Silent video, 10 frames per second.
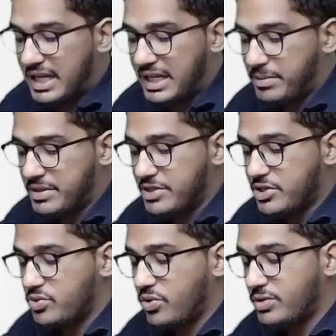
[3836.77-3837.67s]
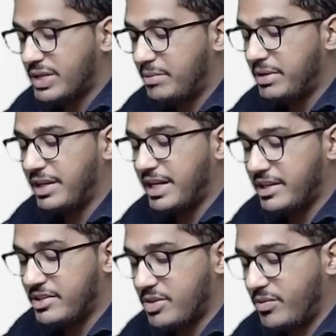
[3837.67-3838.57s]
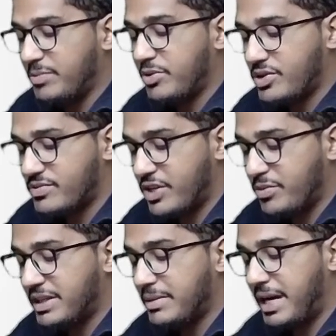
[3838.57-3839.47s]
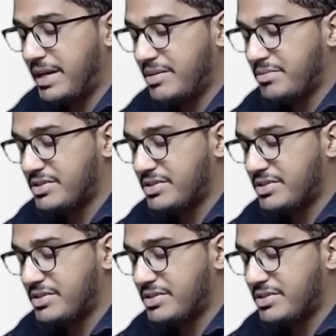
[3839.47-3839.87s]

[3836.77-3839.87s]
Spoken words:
Depreciation should also have been increased. Why? Because when you buy the plant and